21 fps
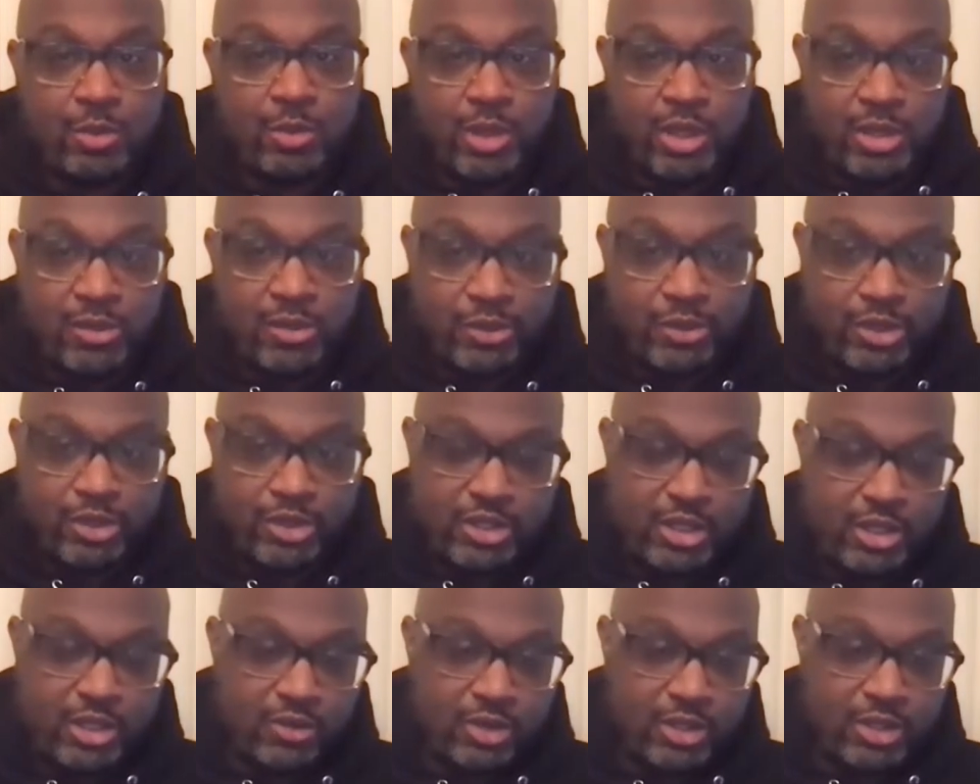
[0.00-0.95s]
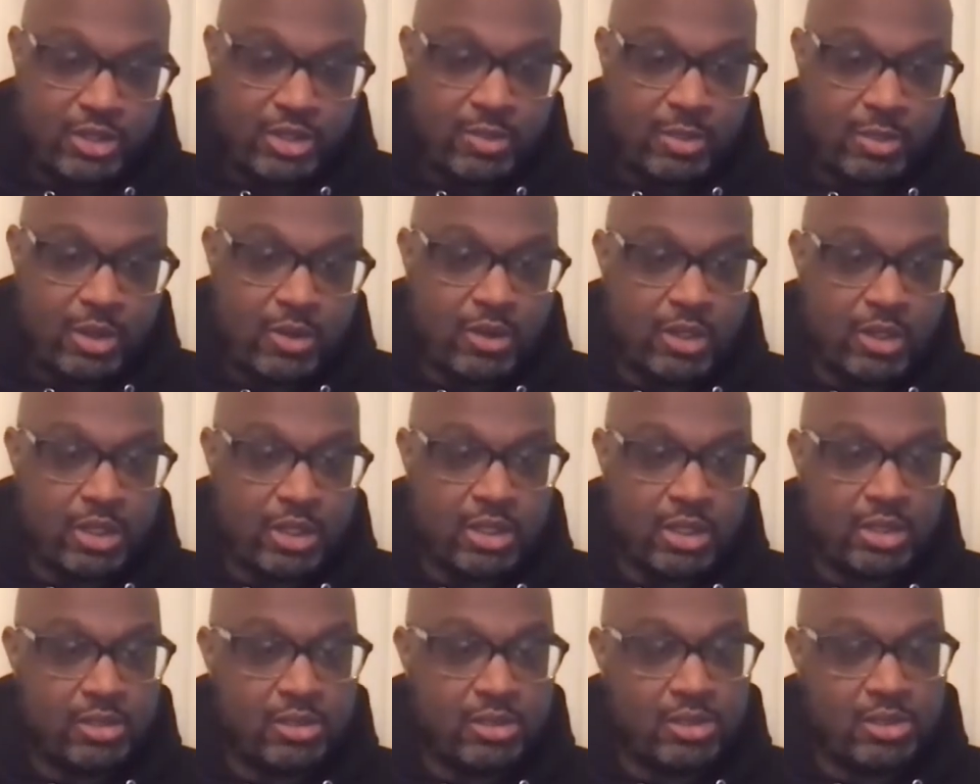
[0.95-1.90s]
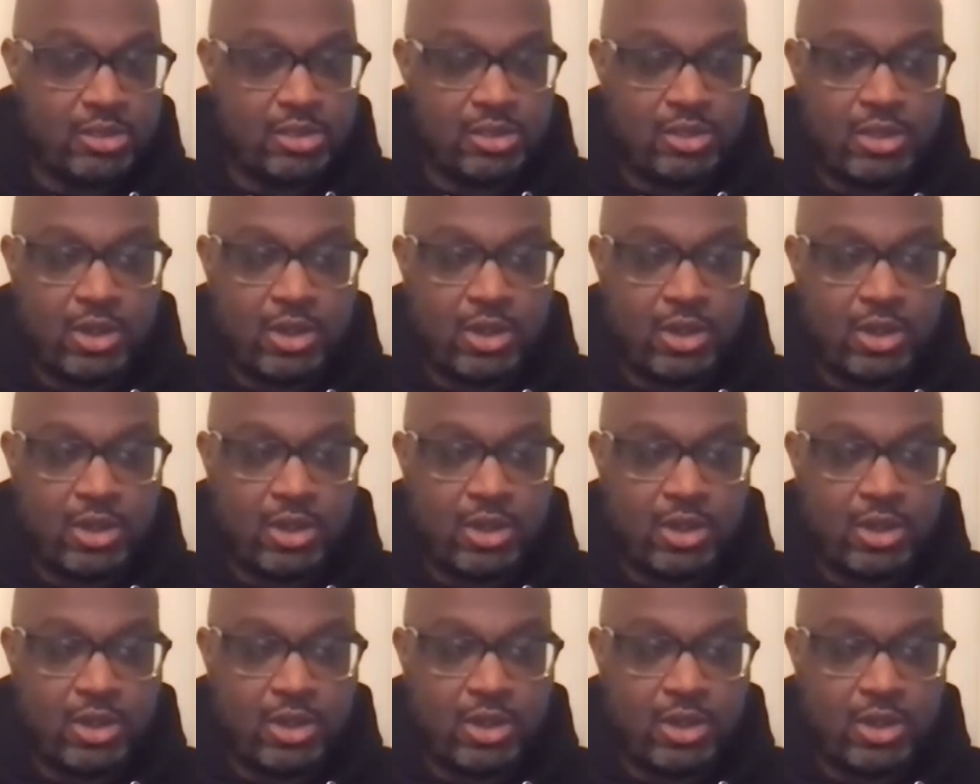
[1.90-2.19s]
being a first generation American and just